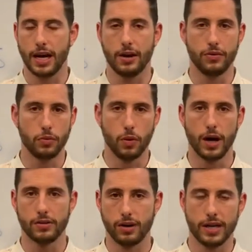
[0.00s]
out in the
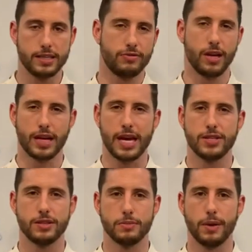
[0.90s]
world, right, in different locations,